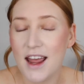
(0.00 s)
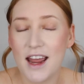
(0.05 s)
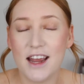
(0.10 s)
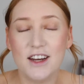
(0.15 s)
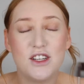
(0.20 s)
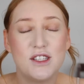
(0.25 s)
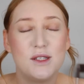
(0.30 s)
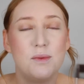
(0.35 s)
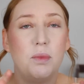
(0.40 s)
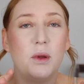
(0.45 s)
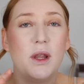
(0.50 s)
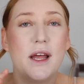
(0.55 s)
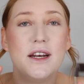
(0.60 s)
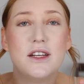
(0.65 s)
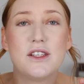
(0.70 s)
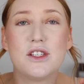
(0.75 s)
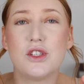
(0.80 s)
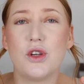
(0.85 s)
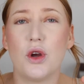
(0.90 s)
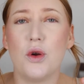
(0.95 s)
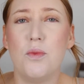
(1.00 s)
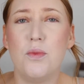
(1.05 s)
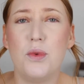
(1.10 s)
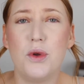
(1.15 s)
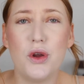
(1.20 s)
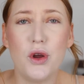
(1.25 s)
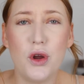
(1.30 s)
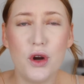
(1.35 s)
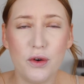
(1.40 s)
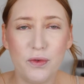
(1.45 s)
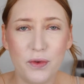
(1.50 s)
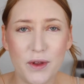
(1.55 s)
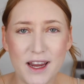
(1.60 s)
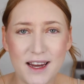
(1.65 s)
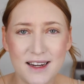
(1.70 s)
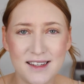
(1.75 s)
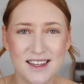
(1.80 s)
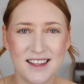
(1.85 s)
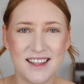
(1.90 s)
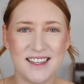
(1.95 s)
it just blends so beautifully
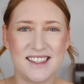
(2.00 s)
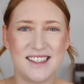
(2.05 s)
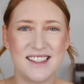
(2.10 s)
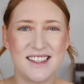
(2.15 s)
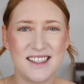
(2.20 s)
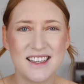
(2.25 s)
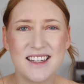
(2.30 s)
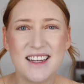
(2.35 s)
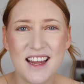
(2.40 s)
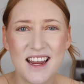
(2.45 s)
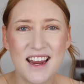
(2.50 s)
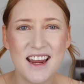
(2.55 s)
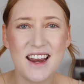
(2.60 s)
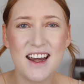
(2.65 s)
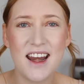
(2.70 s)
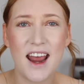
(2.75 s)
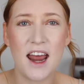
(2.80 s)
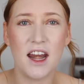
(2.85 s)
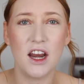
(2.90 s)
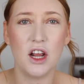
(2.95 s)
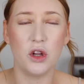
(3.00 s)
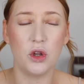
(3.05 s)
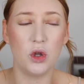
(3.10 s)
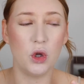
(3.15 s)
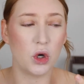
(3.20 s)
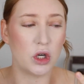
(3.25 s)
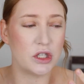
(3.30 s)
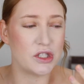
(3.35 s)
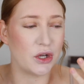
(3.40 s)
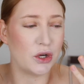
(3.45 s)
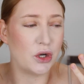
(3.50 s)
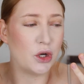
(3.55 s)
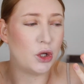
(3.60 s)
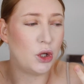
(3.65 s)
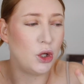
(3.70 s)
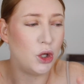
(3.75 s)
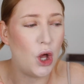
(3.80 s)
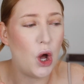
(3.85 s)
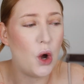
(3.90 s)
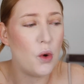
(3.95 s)
into the skin and it looks
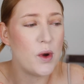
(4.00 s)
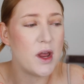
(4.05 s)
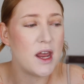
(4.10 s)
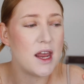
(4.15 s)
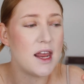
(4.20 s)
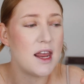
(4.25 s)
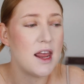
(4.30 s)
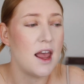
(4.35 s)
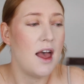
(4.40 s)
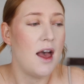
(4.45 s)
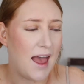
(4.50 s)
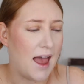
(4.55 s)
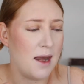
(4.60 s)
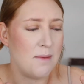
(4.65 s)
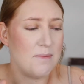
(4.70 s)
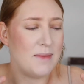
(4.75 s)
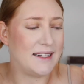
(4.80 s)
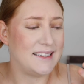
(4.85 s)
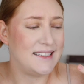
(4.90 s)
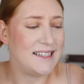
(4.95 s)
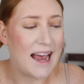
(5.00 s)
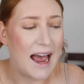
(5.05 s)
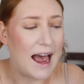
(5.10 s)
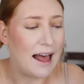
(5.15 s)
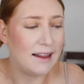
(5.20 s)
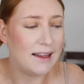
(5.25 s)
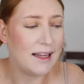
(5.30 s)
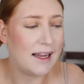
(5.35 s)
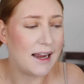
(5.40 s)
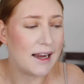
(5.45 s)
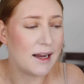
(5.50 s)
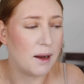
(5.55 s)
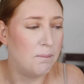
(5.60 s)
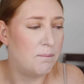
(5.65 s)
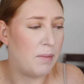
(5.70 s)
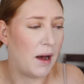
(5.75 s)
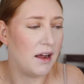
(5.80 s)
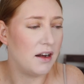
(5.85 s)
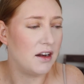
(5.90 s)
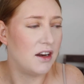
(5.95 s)
glowy and metallic
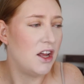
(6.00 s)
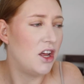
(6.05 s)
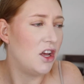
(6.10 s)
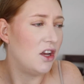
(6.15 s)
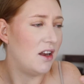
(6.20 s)
but